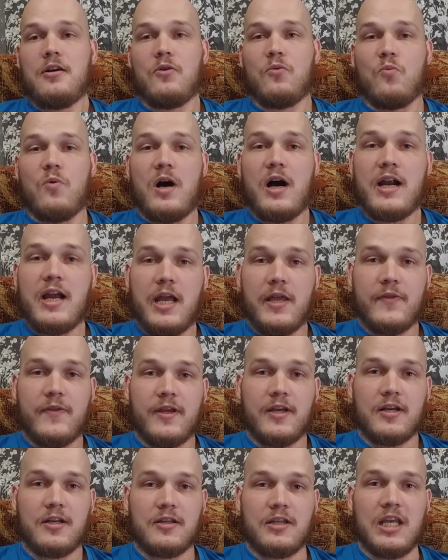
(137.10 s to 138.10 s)
why I
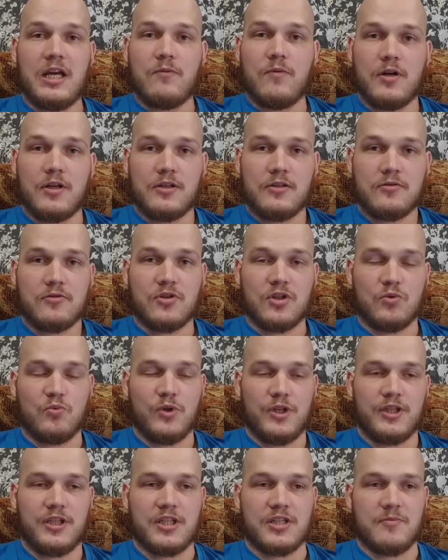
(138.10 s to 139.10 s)
think Devon could
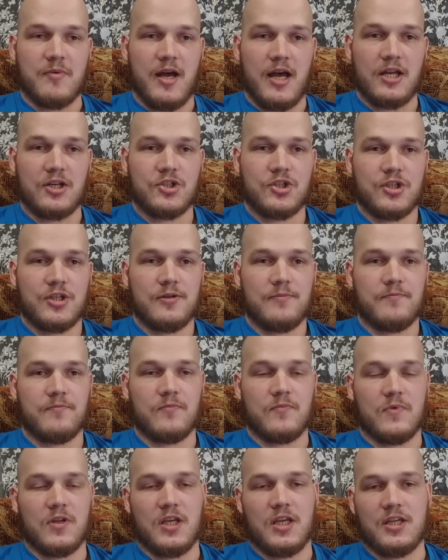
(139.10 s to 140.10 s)
win this match
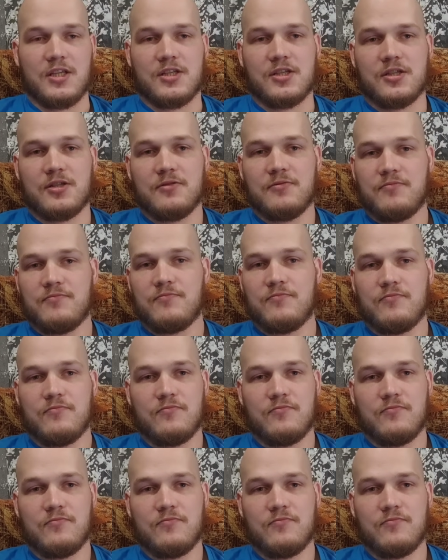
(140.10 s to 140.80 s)
is